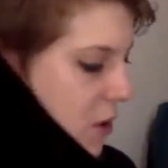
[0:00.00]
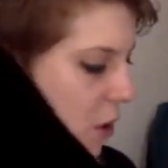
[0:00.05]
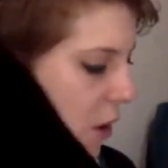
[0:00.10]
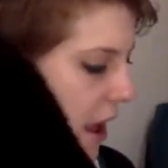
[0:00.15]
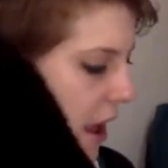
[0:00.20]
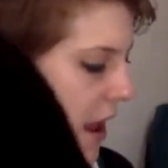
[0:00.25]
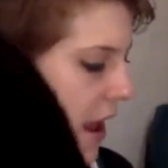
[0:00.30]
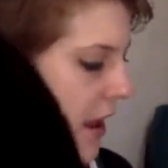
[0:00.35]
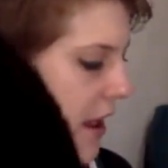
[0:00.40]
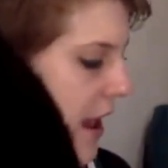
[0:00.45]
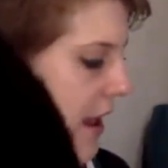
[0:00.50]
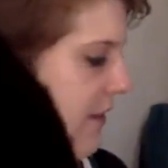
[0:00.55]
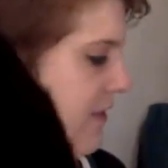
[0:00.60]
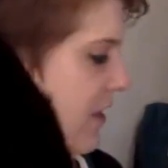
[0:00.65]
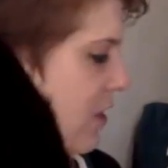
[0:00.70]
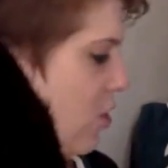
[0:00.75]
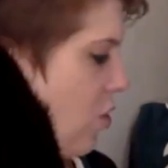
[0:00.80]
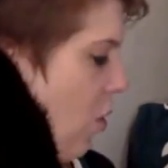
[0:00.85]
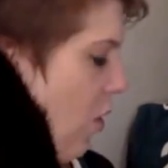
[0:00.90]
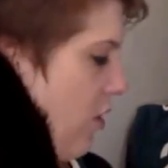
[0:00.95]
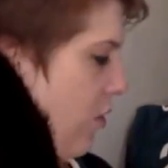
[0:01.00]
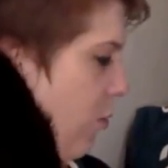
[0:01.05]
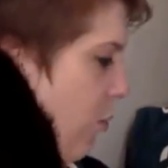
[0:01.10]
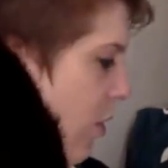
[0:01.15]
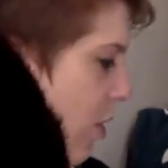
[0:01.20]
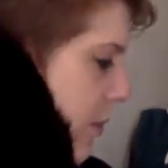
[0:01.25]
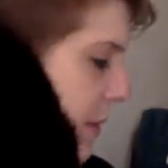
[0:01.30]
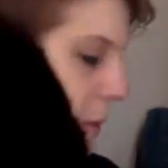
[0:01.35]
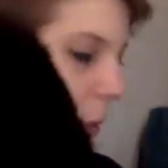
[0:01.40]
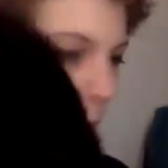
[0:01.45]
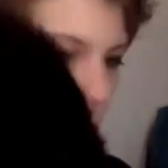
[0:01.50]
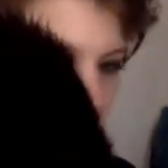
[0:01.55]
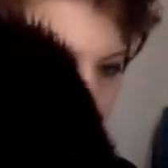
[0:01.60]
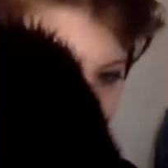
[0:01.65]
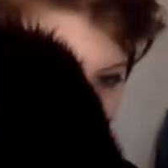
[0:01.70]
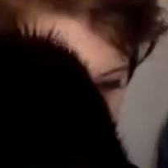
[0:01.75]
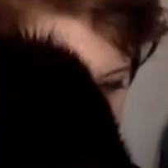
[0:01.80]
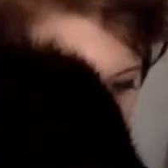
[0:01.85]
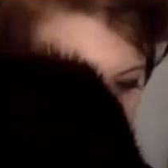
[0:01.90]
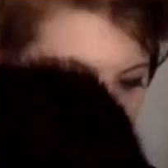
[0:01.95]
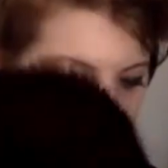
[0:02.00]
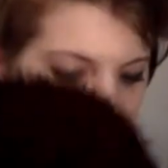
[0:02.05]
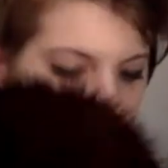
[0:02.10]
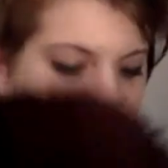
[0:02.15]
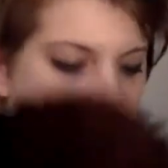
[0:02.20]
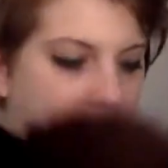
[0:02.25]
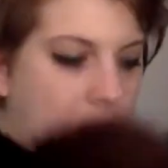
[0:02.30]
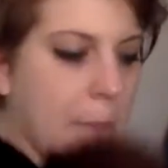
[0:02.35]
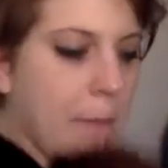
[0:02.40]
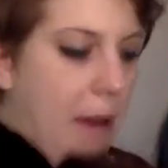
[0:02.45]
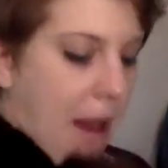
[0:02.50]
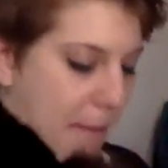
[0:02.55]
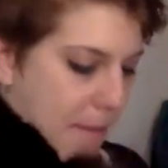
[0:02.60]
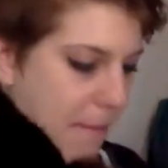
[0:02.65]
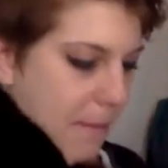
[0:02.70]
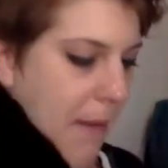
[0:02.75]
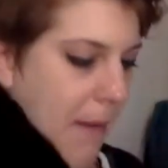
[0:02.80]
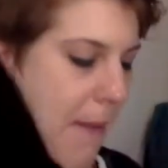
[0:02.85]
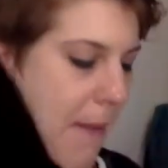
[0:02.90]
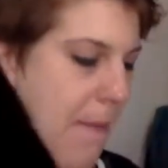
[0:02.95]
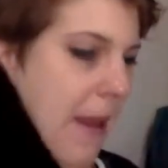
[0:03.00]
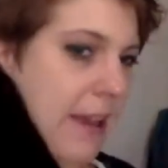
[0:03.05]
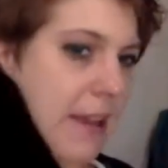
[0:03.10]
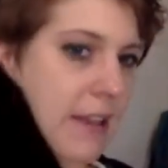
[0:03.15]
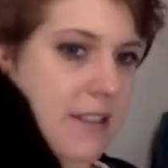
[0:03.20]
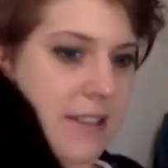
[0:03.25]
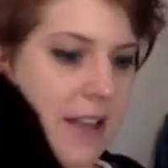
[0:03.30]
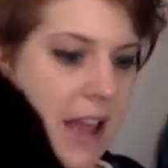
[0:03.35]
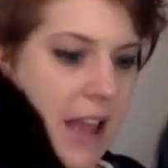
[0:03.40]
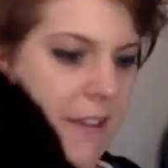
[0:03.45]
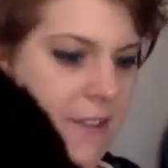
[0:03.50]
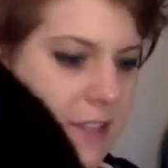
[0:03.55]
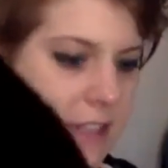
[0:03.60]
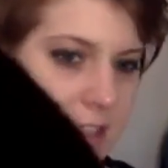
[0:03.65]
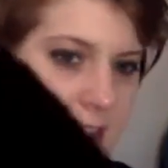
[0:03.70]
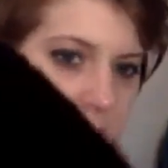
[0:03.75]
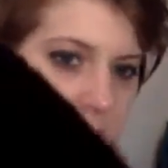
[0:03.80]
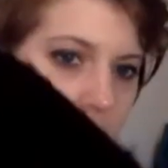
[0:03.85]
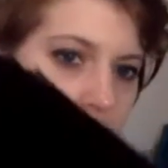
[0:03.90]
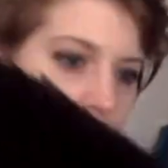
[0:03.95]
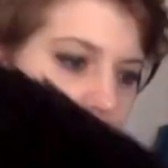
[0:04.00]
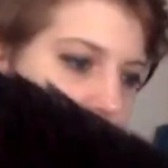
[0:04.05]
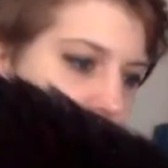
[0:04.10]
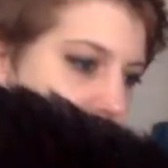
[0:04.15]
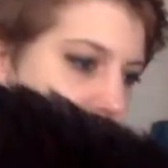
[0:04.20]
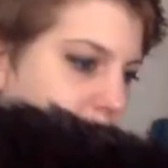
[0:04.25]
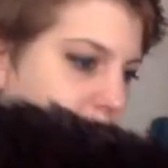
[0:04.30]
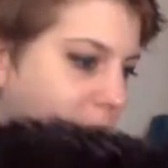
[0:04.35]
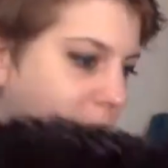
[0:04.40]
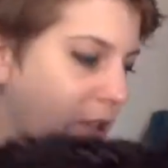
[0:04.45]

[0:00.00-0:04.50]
the NFC North will be more interesting, but my pick is AFC South for the most.